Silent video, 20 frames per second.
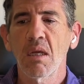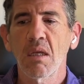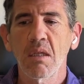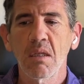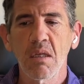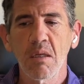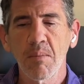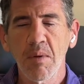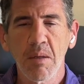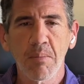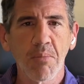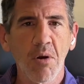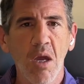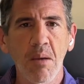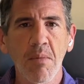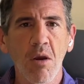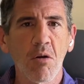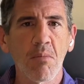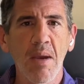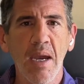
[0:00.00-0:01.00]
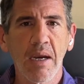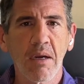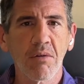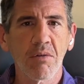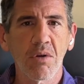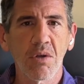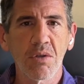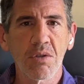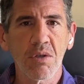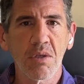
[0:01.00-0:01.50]
a little bit of primary
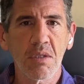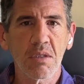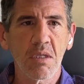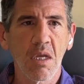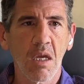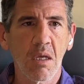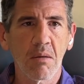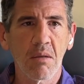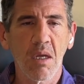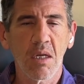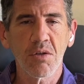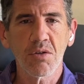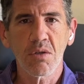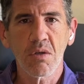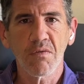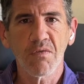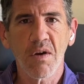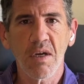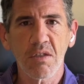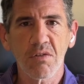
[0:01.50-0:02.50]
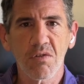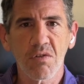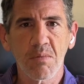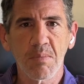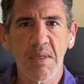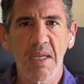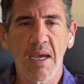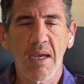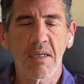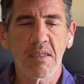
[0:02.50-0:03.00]
macronutrients, nitrogen, phosphorus,
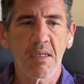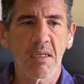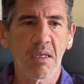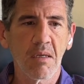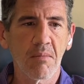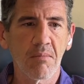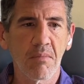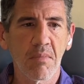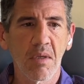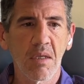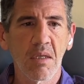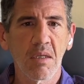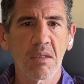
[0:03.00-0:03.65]
potassium,